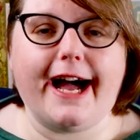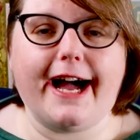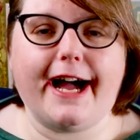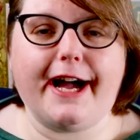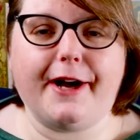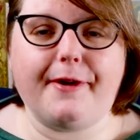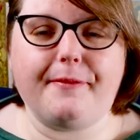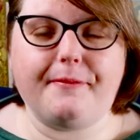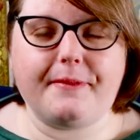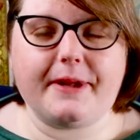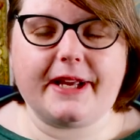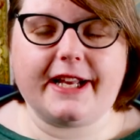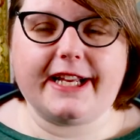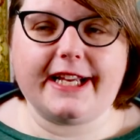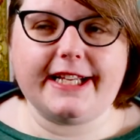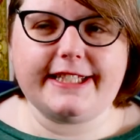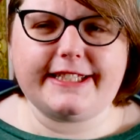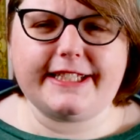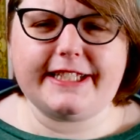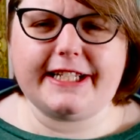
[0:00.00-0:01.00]
Um, in
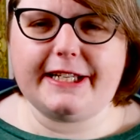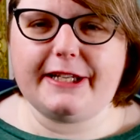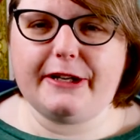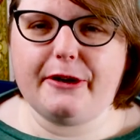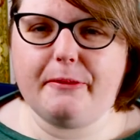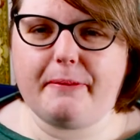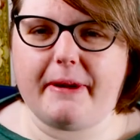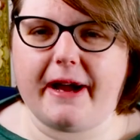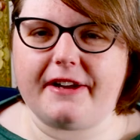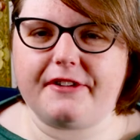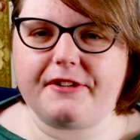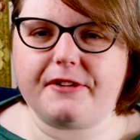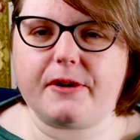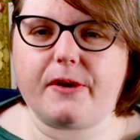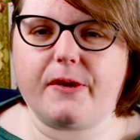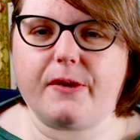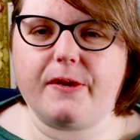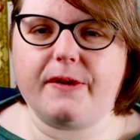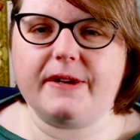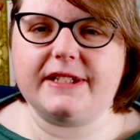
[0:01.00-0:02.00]
case you didn't know,
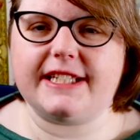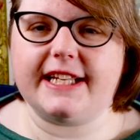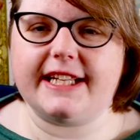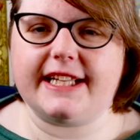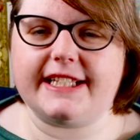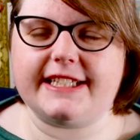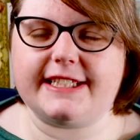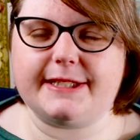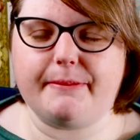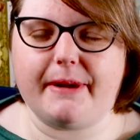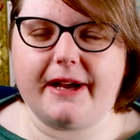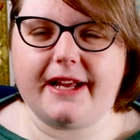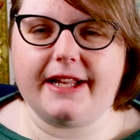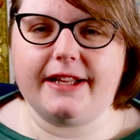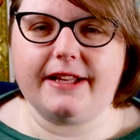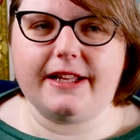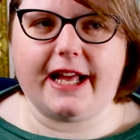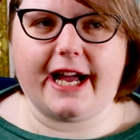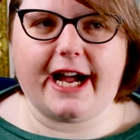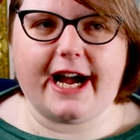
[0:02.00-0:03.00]
petrichor is like the
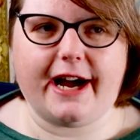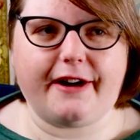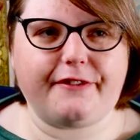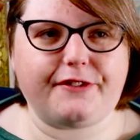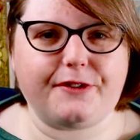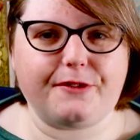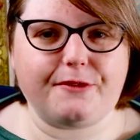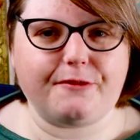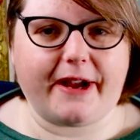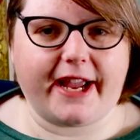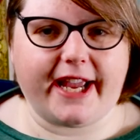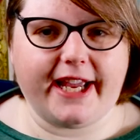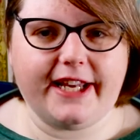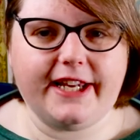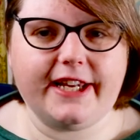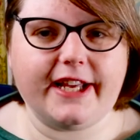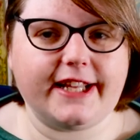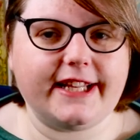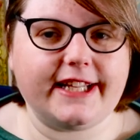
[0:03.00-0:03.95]
smell after rain.